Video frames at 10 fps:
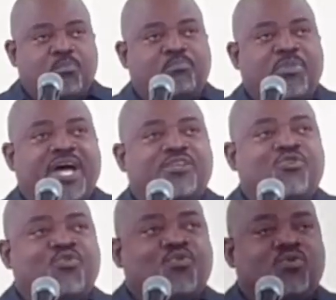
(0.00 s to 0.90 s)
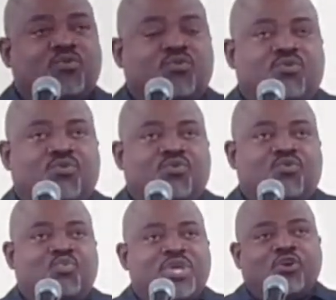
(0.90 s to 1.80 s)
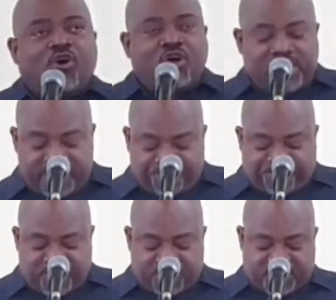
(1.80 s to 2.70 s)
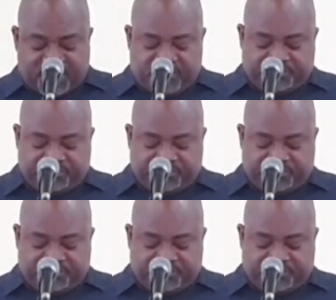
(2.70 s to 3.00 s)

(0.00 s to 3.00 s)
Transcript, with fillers: But we go a little further